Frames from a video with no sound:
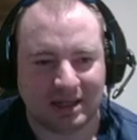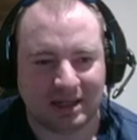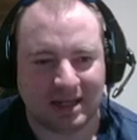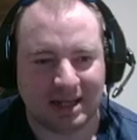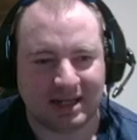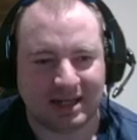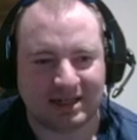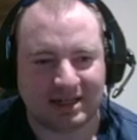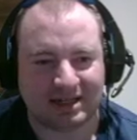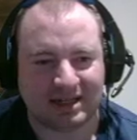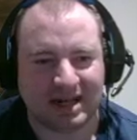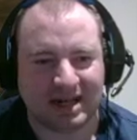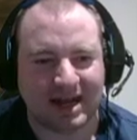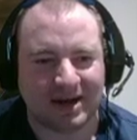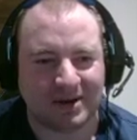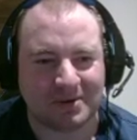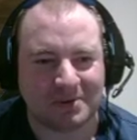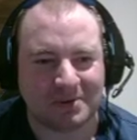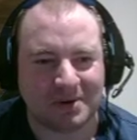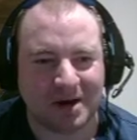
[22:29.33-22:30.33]
And
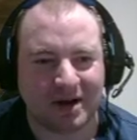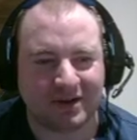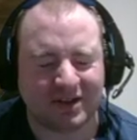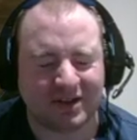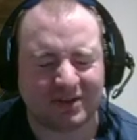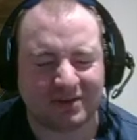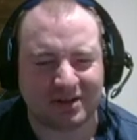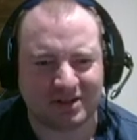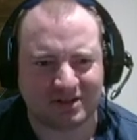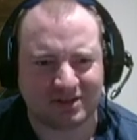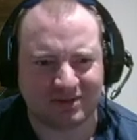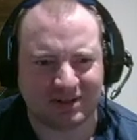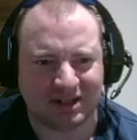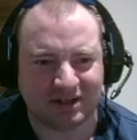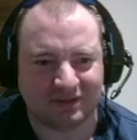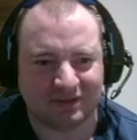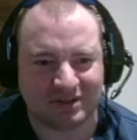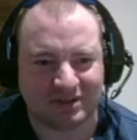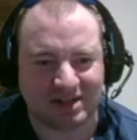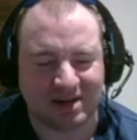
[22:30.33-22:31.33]
now, after our streak
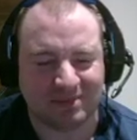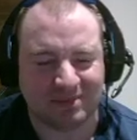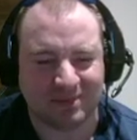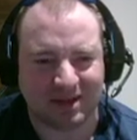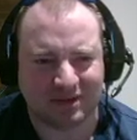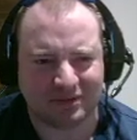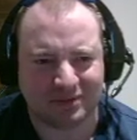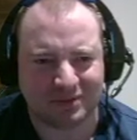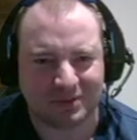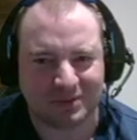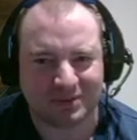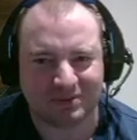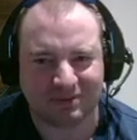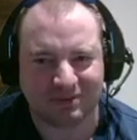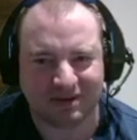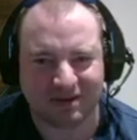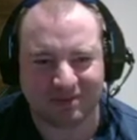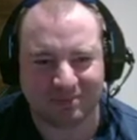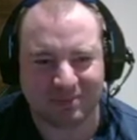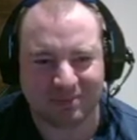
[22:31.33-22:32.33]
of gem levels, we
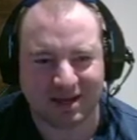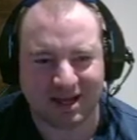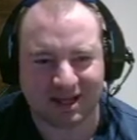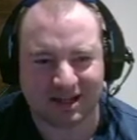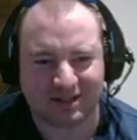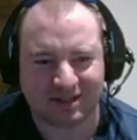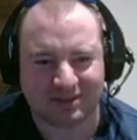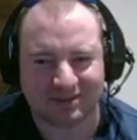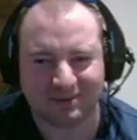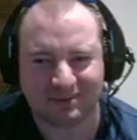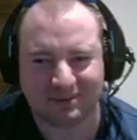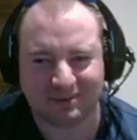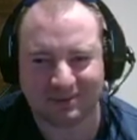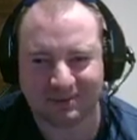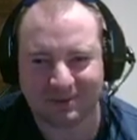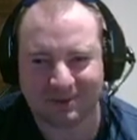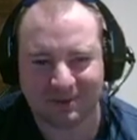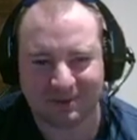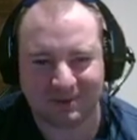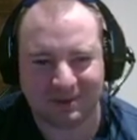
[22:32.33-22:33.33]
are back to
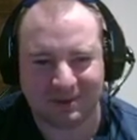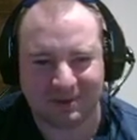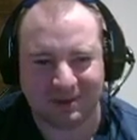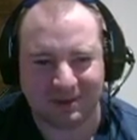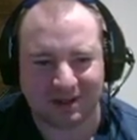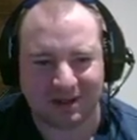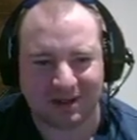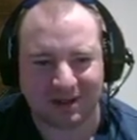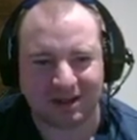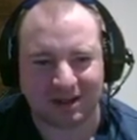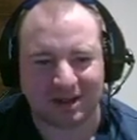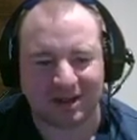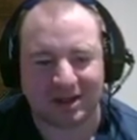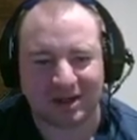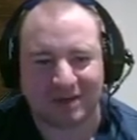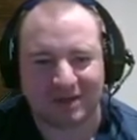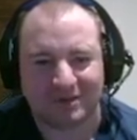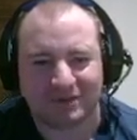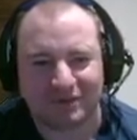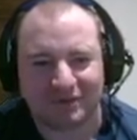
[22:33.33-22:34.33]

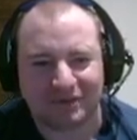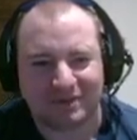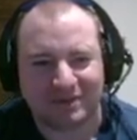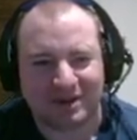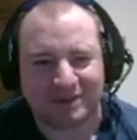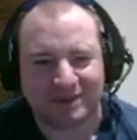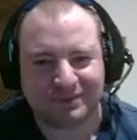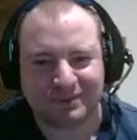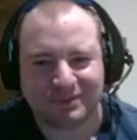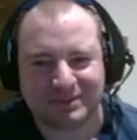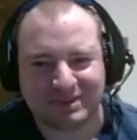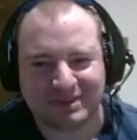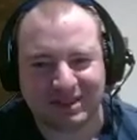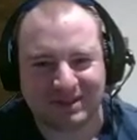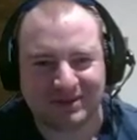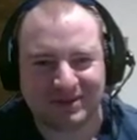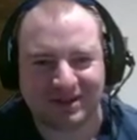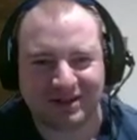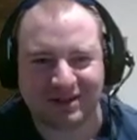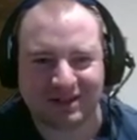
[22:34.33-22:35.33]
going through levels that you
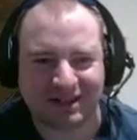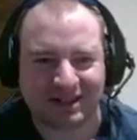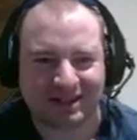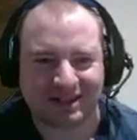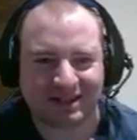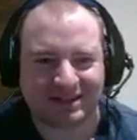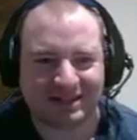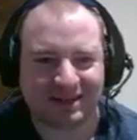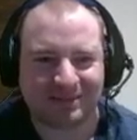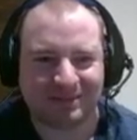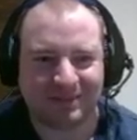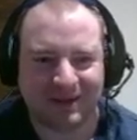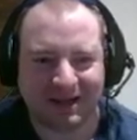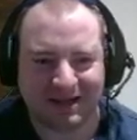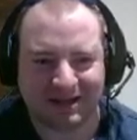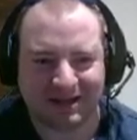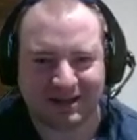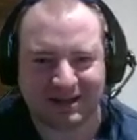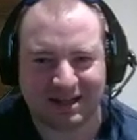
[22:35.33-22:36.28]
can't get the gem net.